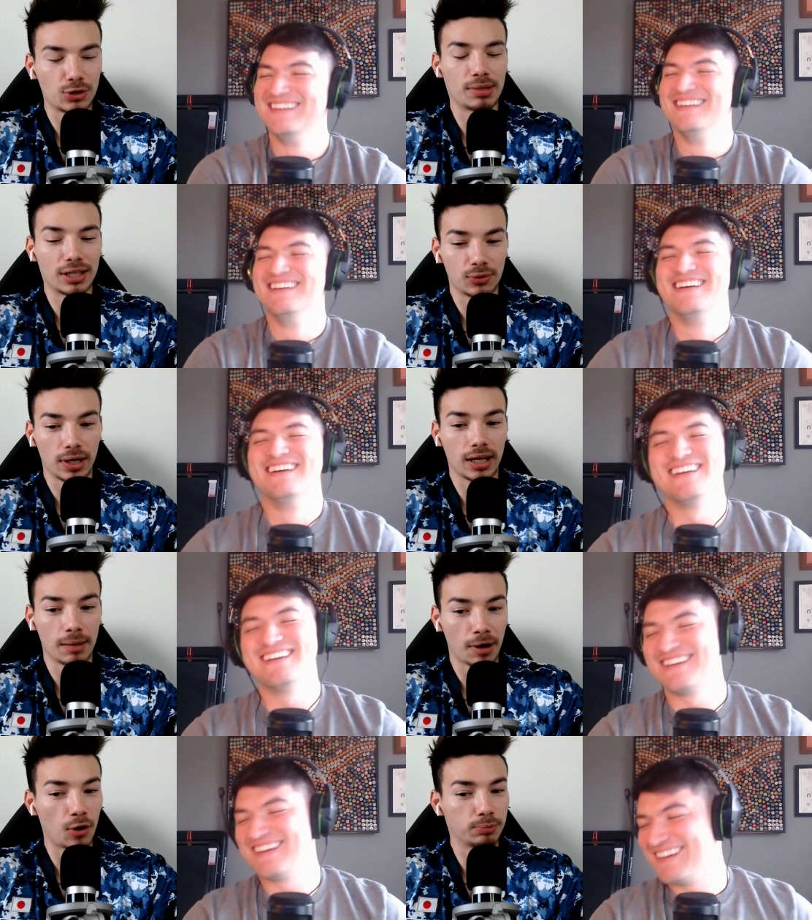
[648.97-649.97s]
Speaker 1: to be a great
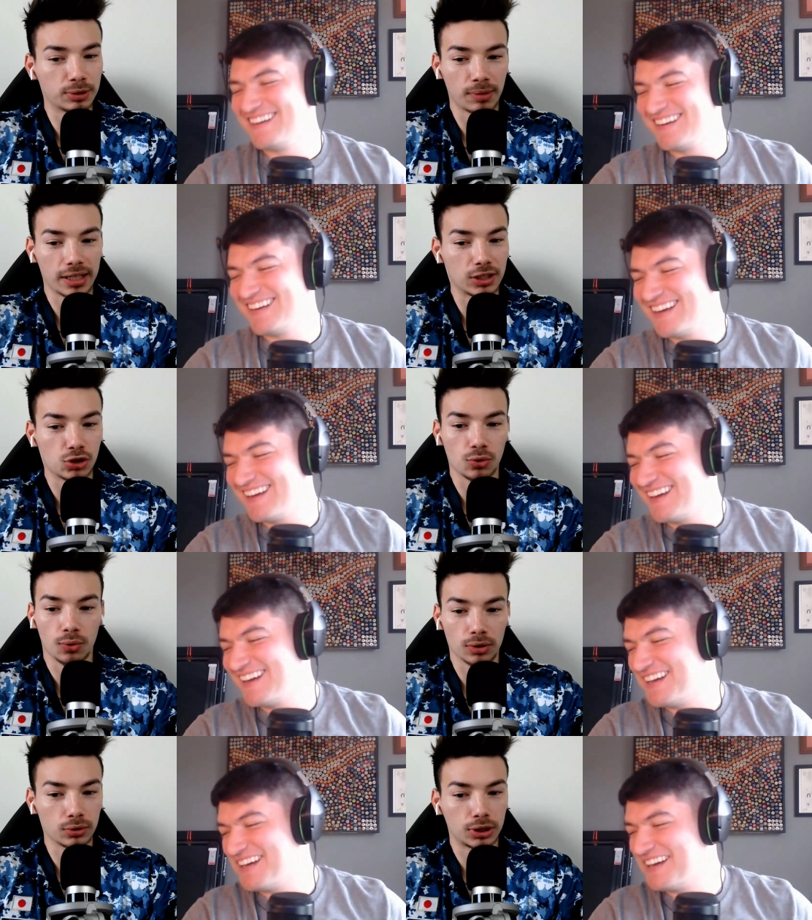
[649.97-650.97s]
game. I hope some like
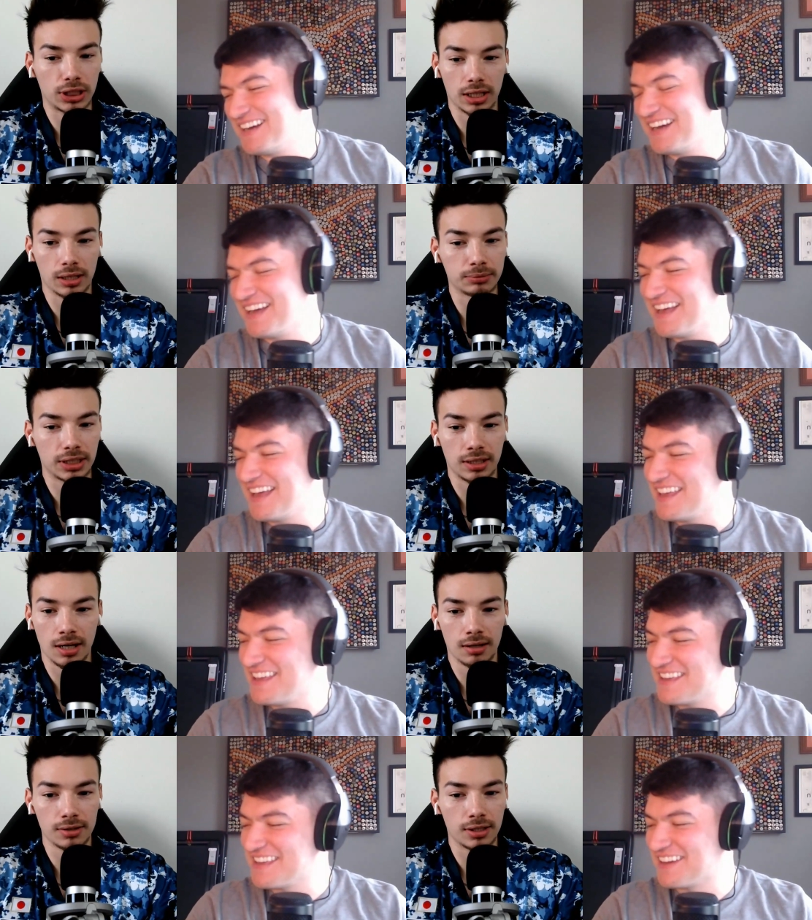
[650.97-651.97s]
historical shit comes in
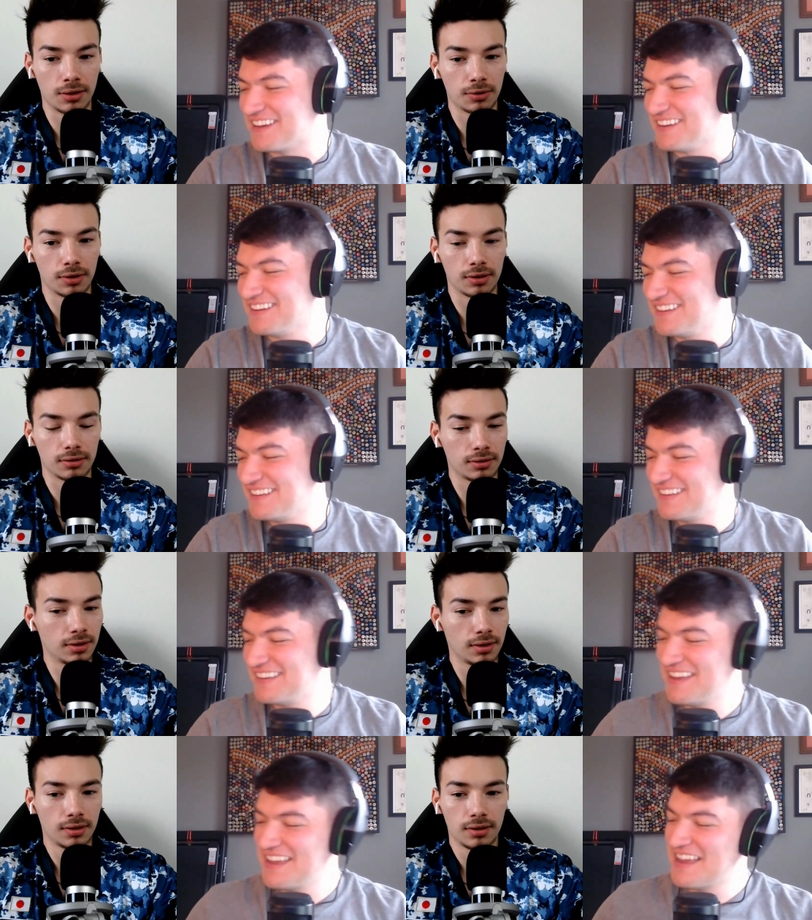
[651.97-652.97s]
there. Yeah. You know, the.
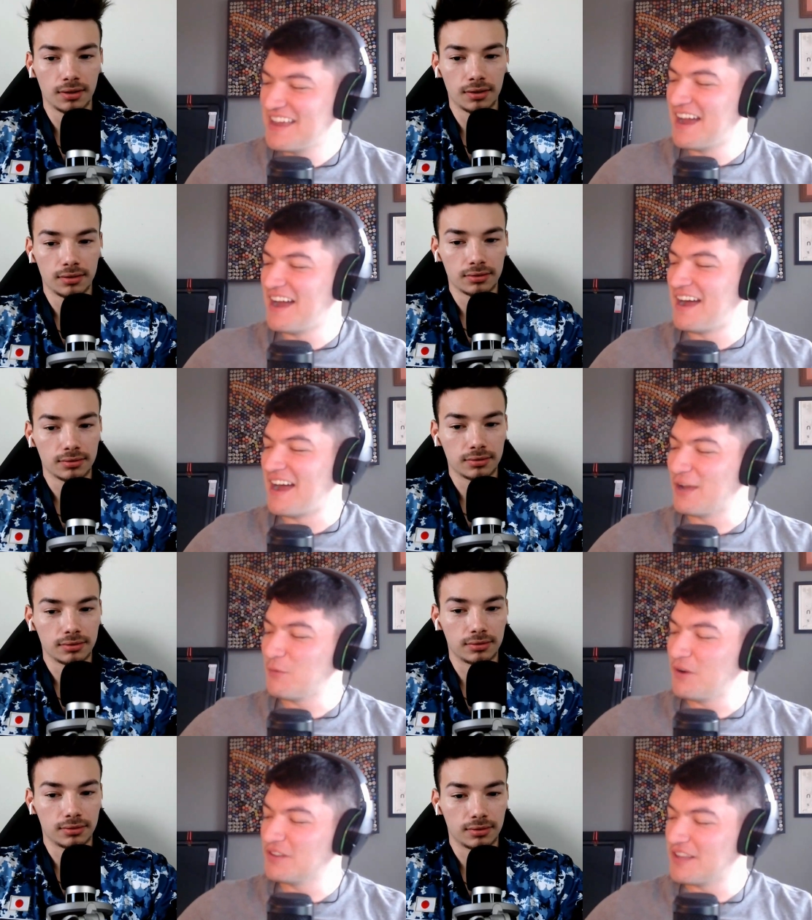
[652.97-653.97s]
I
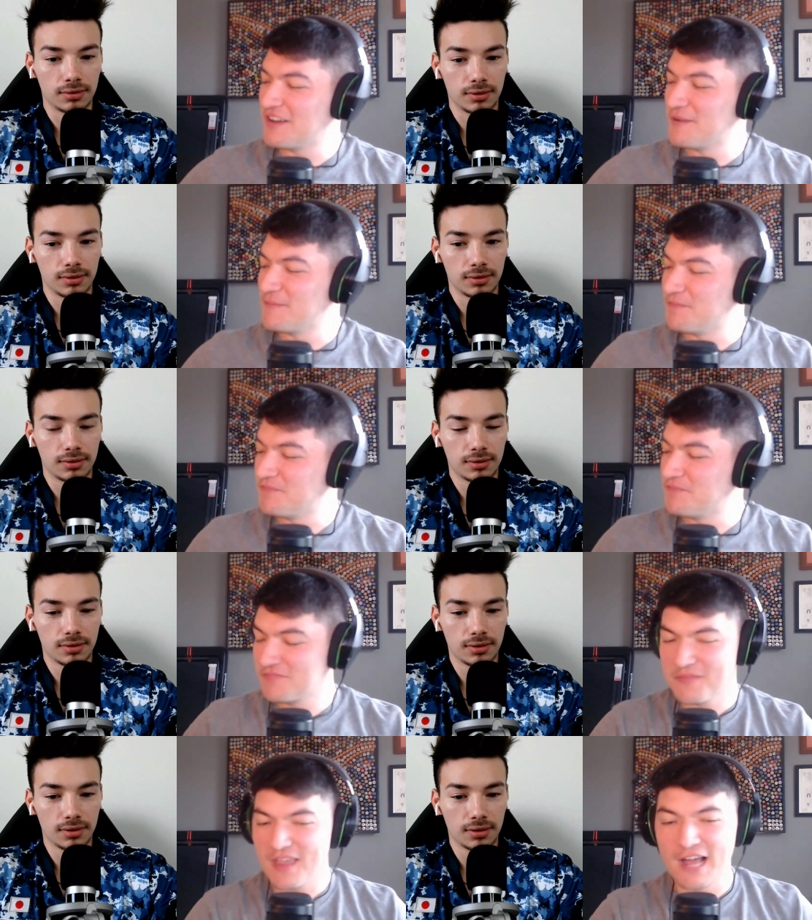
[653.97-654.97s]
will, um,
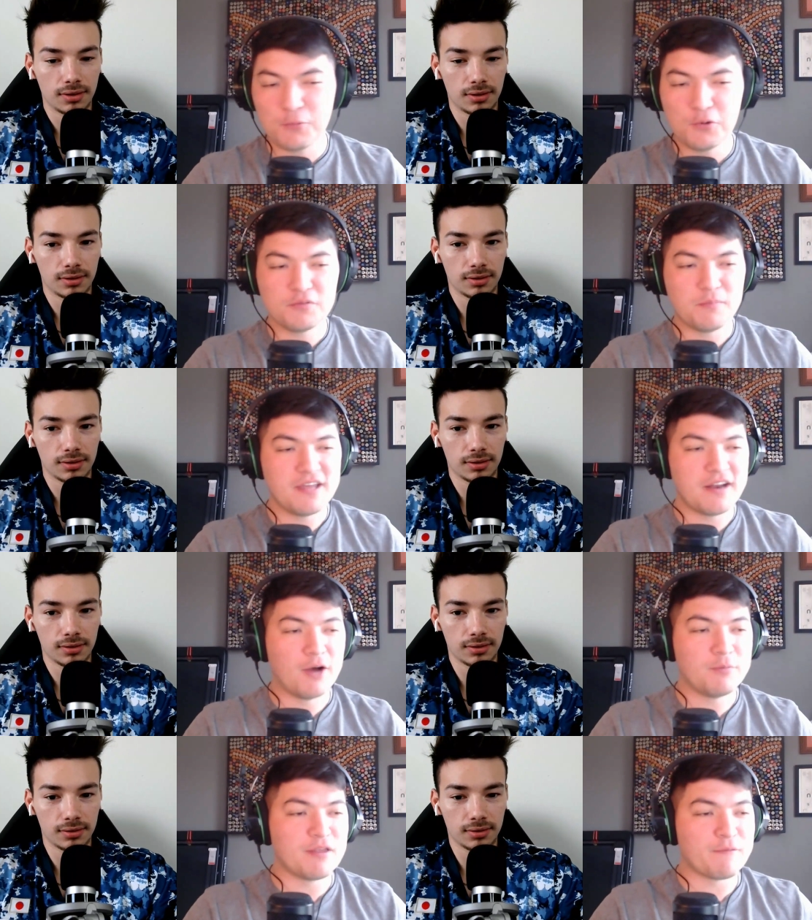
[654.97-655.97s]
Speaker 2: I will admit, I'll
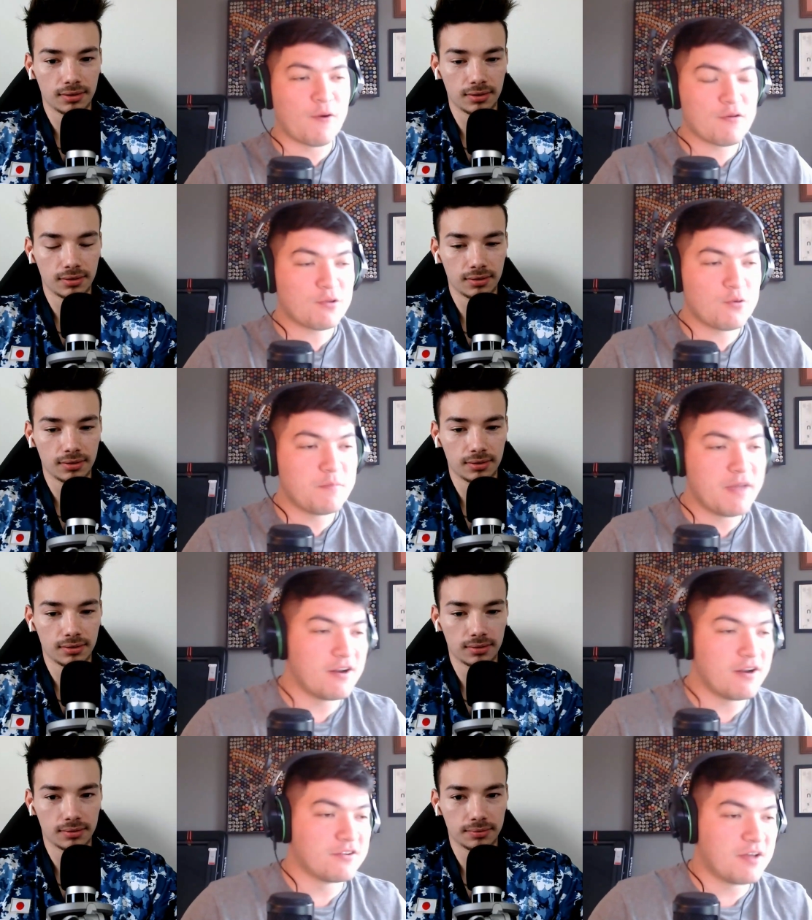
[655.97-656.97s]
be the first to admit
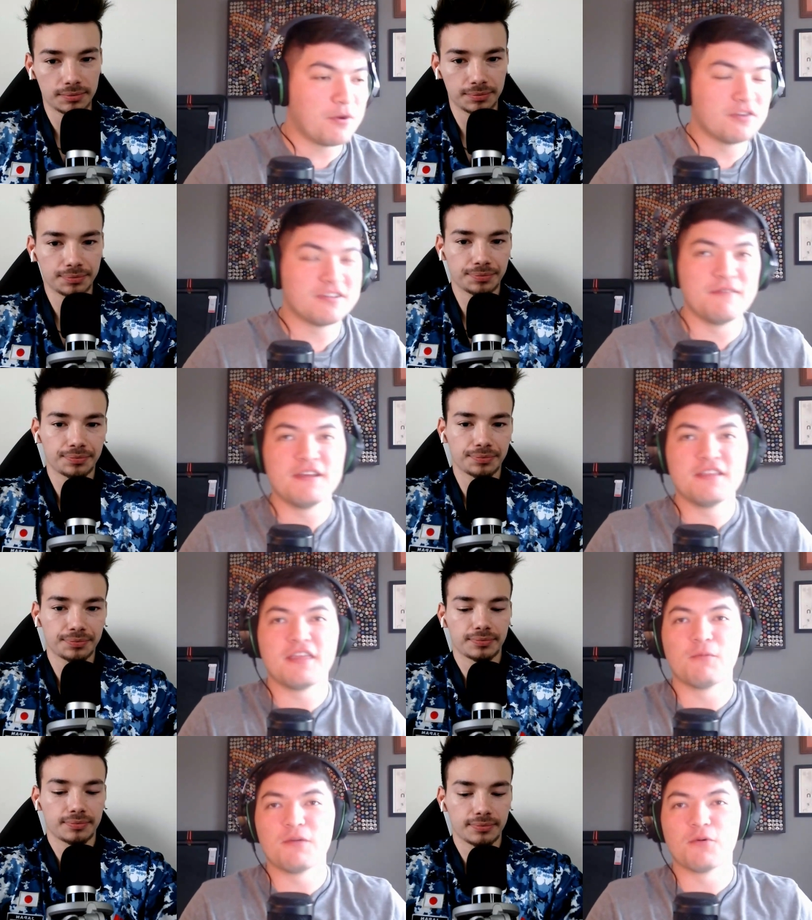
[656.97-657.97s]
on Deadball TV
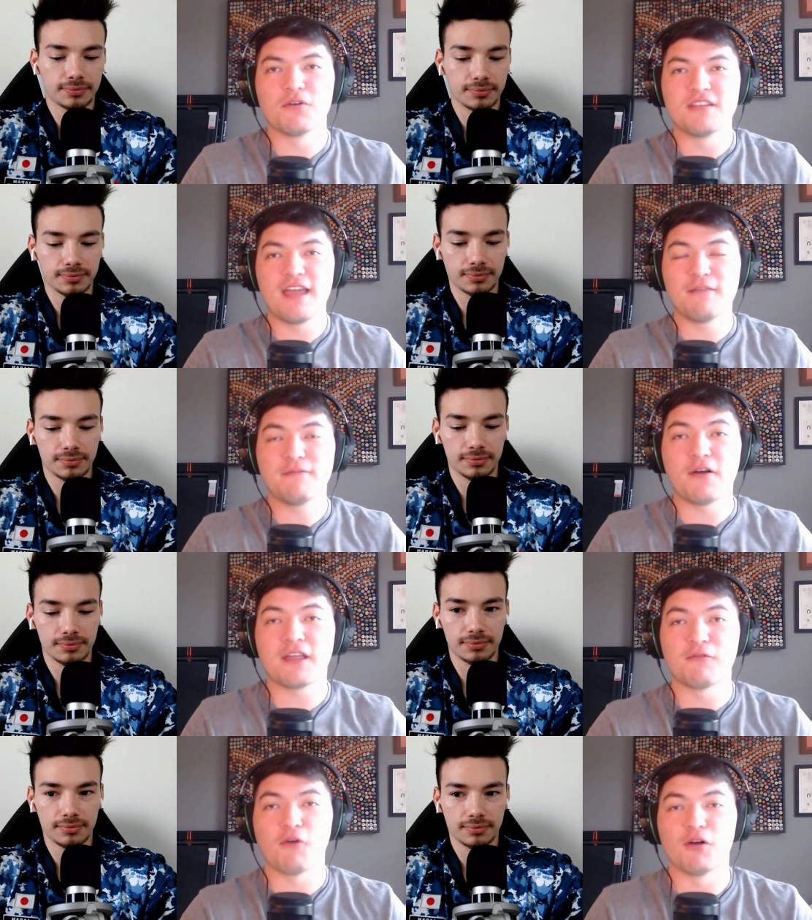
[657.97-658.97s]
that we were dead fucking
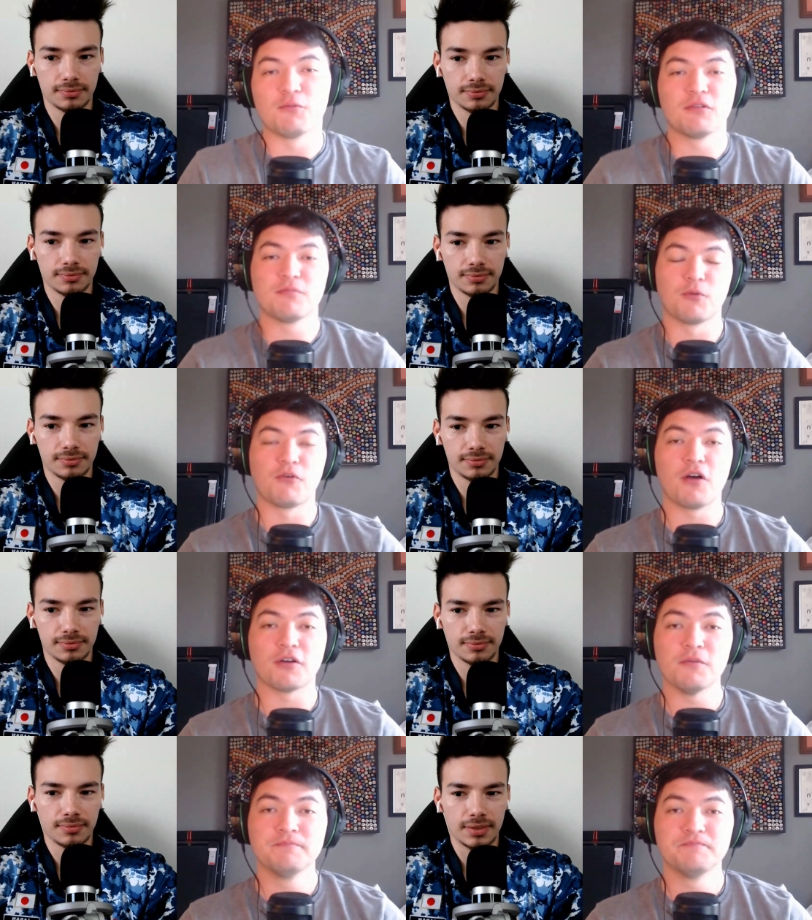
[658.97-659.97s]
wrong with
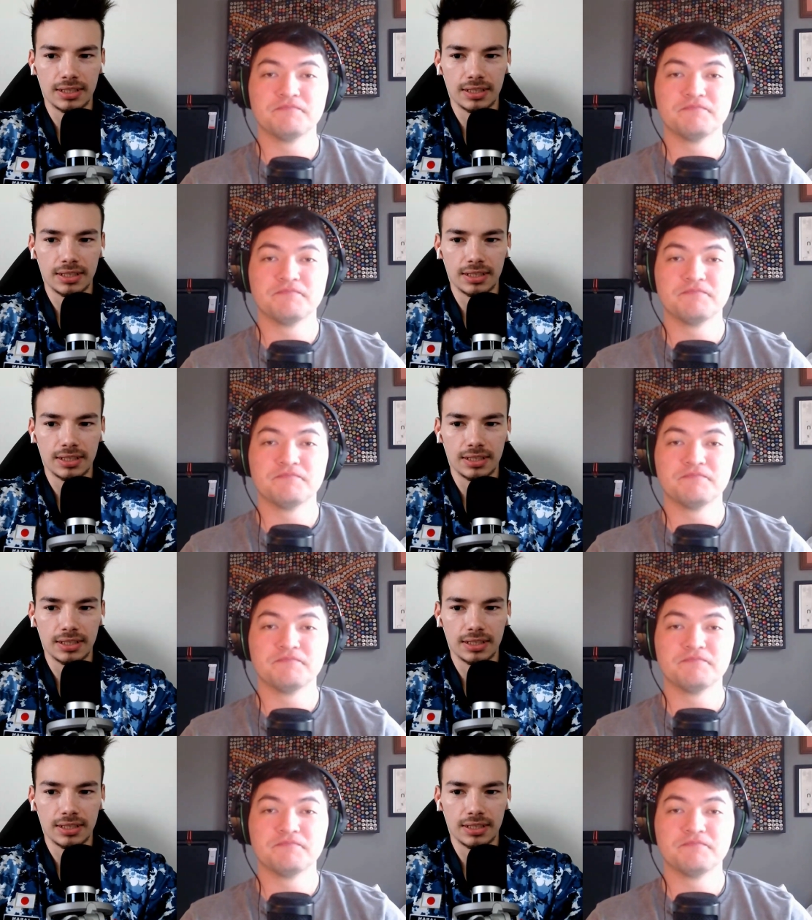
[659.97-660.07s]
Morocco.